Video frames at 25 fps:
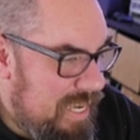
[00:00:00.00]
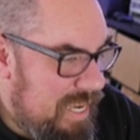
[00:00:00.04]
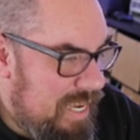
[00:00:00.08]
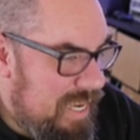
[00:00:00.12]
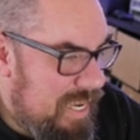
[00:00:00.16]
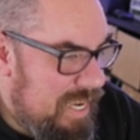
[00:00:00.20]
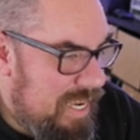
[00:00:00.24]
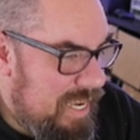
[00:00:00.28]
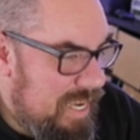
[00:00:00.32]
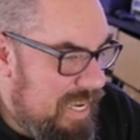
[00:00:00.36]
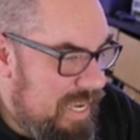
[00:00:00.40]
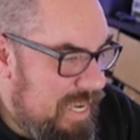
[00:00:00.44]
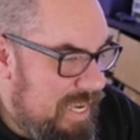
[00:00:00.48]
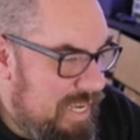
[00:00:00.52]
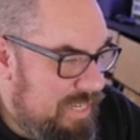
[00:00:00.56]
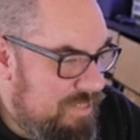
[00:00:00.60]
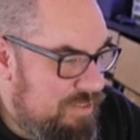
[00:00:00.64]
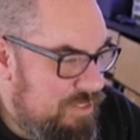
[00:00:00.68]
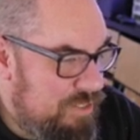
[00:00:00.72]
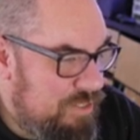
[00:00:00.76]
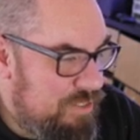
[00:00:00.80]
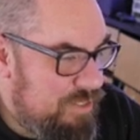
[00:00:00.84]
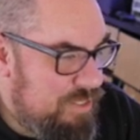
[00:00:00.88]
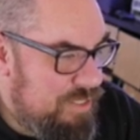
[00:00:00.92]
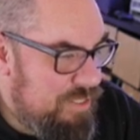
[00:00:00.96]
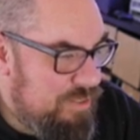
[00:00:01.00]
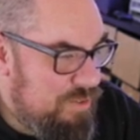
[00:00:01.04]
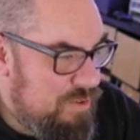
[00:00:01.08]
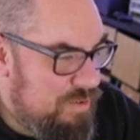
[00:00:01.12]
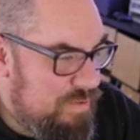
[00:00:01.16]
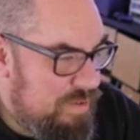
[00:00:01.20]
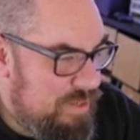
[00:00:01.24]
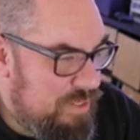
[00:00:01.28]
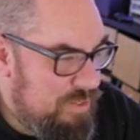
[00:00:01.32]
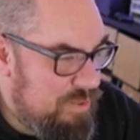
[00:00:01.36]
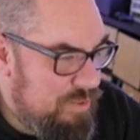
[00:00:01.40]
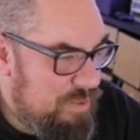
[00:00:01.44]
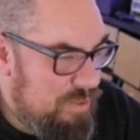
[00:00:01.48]
Introducing new
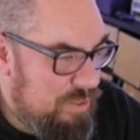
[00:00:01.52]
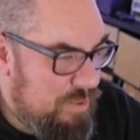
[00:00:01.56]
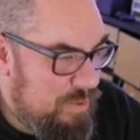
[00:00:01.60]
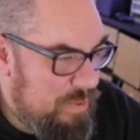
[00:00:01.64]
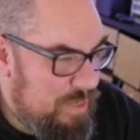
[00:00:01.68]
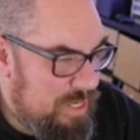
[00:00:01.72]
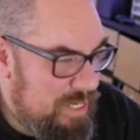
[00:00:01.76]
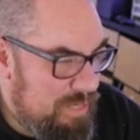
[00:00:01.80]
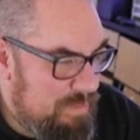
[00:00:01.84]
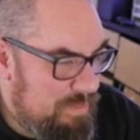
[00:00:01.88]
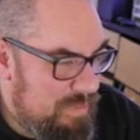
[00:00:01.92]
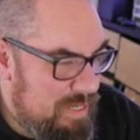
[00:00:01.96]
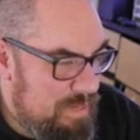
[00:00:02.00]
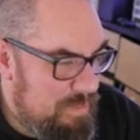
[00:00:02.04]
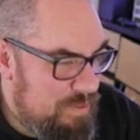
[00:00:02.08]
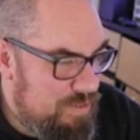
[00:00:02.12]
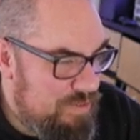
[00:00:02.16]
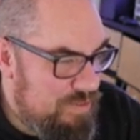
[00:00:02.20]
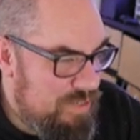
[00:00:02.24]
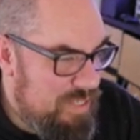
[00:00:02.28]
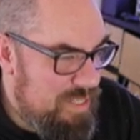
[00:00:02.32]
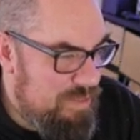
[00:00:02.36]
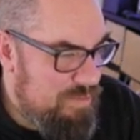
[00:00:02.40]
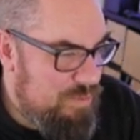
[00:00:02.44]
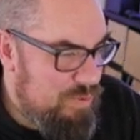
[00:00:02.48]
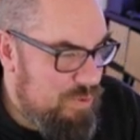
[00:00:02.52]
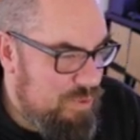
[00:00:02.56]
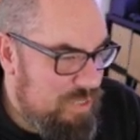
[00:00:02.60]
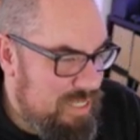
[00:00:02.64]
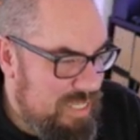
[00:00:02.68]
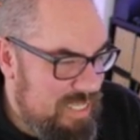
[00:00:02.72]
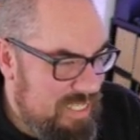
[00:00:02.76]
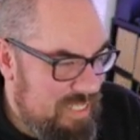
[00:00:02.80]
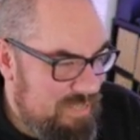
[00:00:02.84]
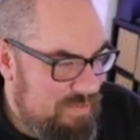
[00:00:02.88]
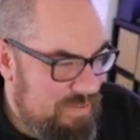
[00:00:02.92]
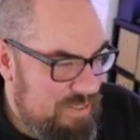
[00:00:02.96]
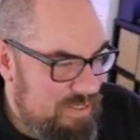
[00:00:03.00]
fish to an aquarium. Demonstrate the
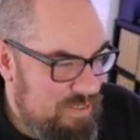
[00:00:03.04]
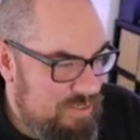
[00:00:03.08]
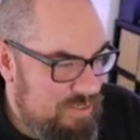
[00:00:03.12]
process of